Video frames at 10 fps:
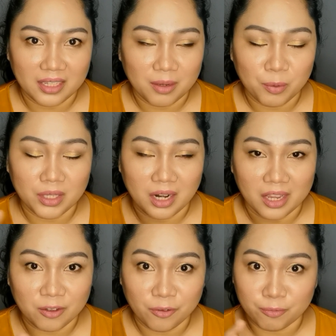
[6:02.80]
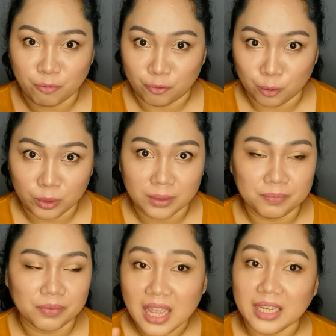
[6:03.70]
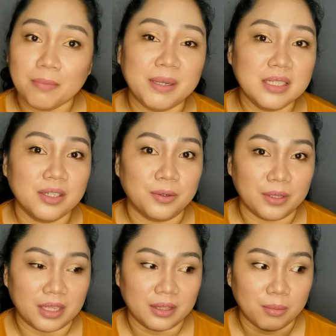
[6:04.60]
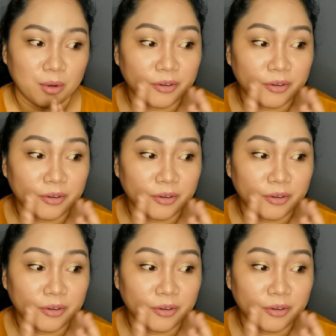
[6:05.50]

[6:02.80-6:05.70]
up with a lot of food. Napansin ko that the more